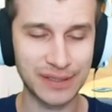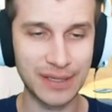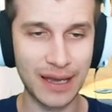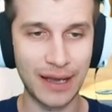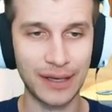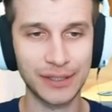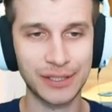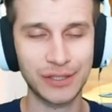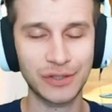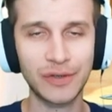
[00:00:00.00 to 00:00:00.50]

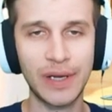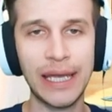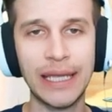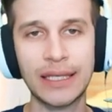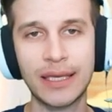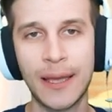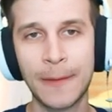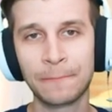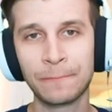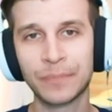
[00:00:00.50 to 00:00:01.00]
style,
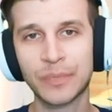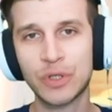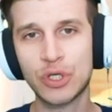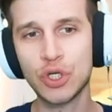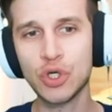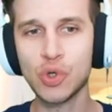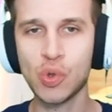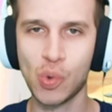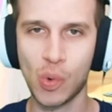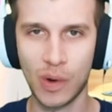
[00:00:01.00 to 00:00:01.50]
straight
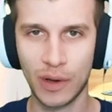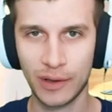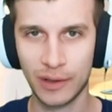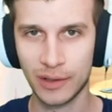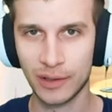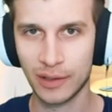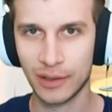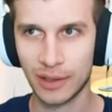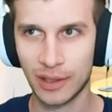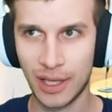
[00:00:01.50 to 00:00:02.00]
to
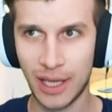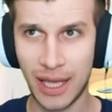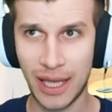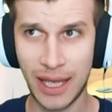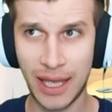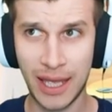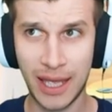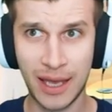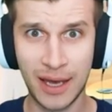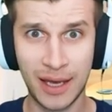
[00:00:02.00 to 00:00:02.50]

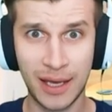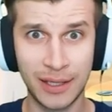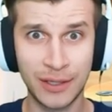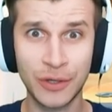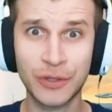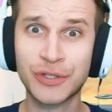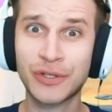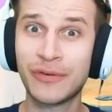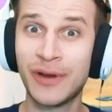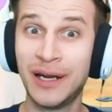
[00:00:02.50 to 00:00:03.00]
a uh,
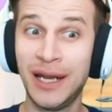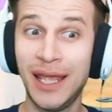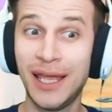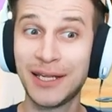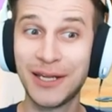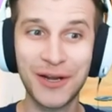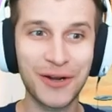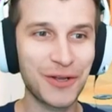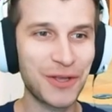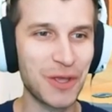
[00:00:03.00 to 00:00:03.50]
Nook's Cranny
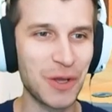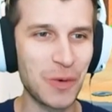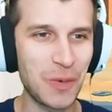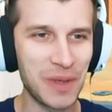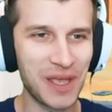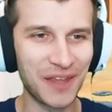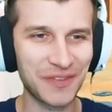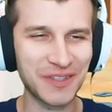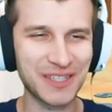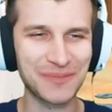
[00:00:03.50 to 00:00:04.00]
near you.
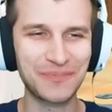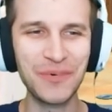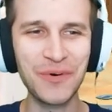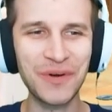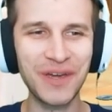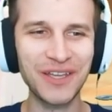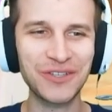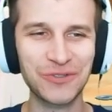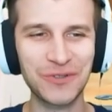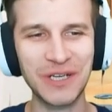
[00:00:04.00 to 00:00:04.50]
We got the
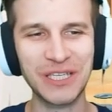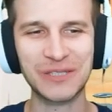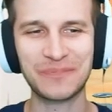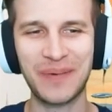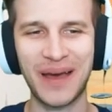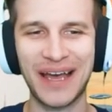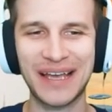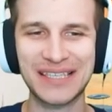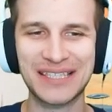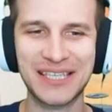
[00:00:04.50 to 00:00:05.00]
Spooky Treats
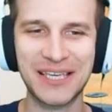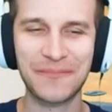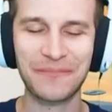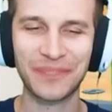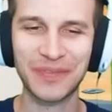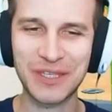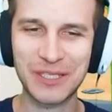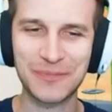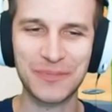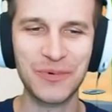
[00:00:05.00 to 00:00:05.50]
basket,
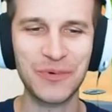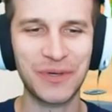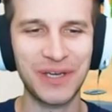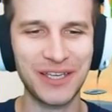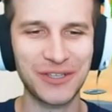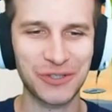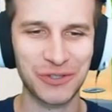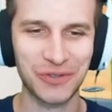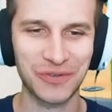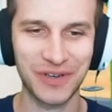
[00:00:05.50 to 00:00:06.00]
the
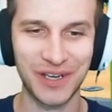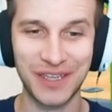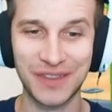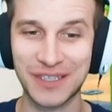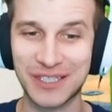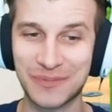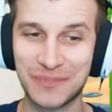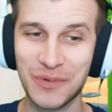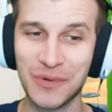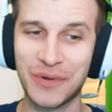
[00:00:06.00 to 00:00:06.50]
Spooky Tree,
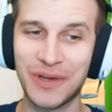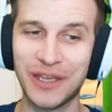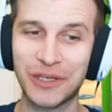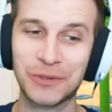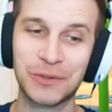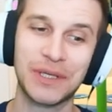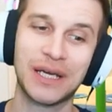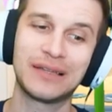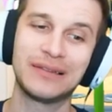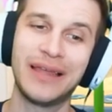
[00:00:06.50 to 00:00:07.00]
the Spooky
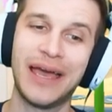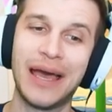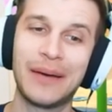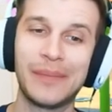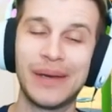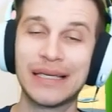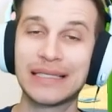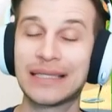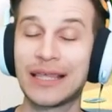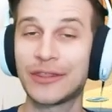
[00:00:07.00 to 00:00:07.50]
Trick
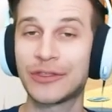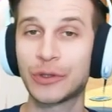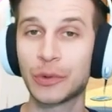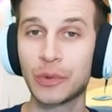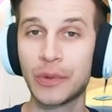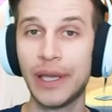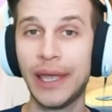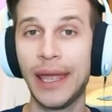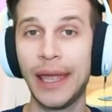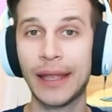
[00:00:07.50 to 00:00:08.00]
Lamp as the
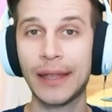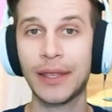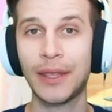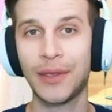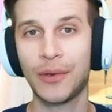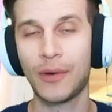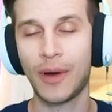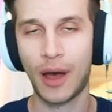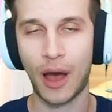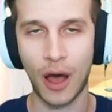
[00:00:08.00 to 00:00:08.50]
three
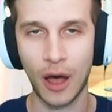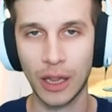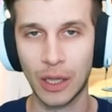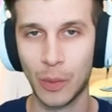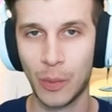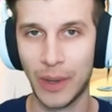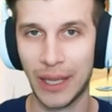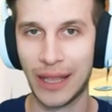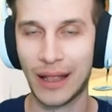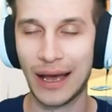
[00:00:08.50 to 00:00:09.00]
new
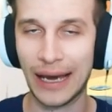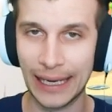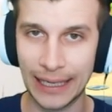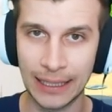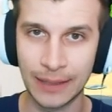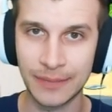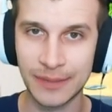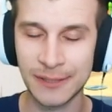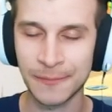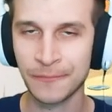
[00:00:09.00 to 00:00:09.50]
Halloween
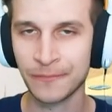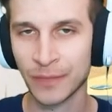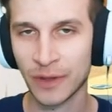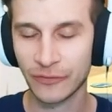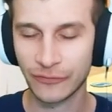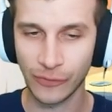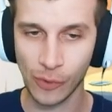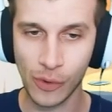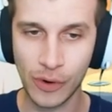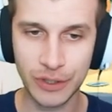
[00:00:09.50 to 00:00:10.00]
items
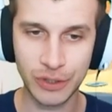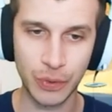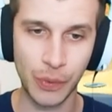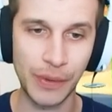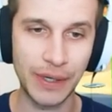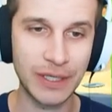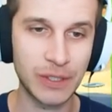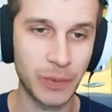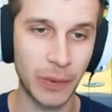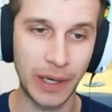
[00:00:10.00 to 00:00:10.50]
for
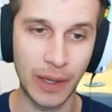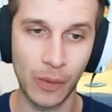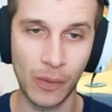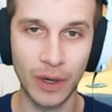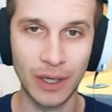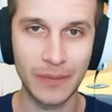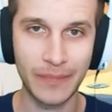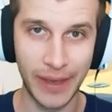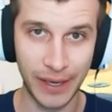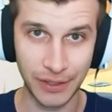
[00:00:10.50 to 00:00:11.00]

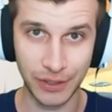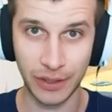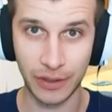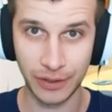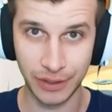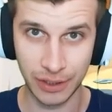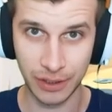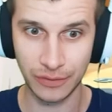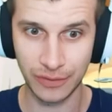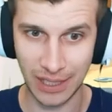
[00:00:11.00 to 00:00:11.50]
2021. Make
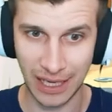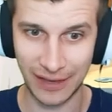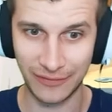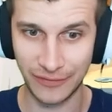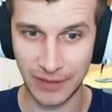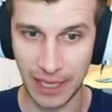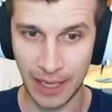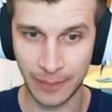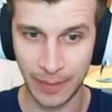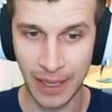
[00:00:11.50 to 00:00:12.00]
sure to
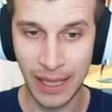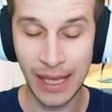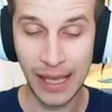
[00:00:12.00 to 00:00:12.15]
dive deep